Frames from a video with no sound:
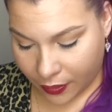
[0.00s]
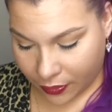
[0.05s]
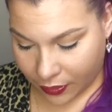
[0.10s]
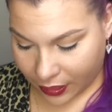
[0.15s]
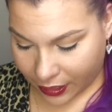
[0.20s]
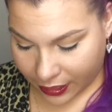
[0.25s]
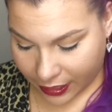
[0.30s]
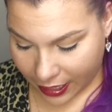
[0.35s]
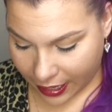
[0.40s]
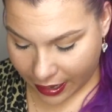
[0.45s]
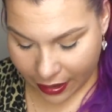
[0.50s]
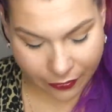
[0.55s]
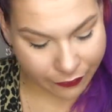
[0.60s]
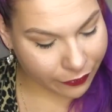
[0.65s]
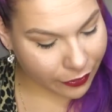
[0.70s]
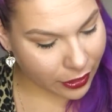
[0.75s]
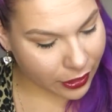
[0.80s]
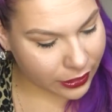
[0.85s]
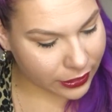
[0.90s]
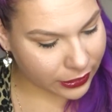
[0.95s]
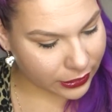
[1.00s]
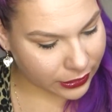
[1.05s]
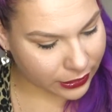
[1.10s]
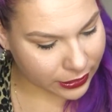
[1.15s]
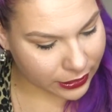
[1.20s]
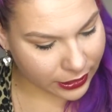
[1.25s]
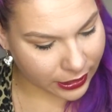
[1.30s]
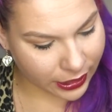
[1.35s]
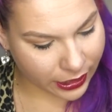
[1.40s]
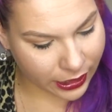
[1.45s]
The Kat Von
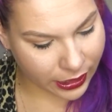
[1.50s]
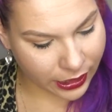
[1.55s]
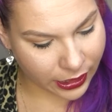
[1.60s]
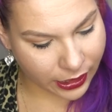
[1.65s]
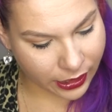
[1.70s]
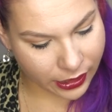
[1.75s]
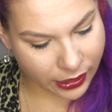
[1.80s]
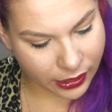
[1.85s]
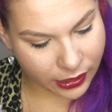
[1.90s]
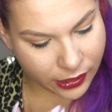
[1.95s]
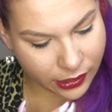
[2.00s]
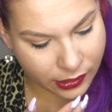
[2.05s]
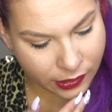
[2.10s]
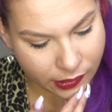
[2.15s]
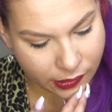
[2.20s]
D,